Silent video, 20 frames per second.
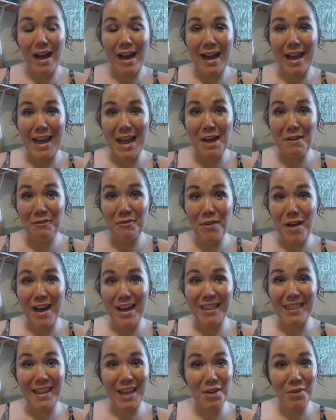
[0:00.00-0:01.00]
I have
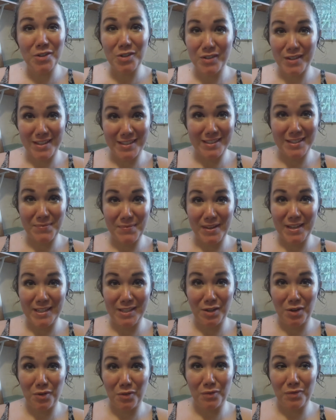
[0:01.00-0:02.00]
a language lesson
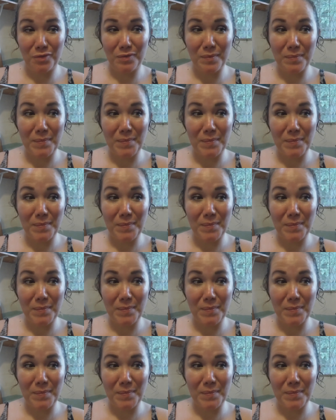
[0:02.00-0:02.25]
myself,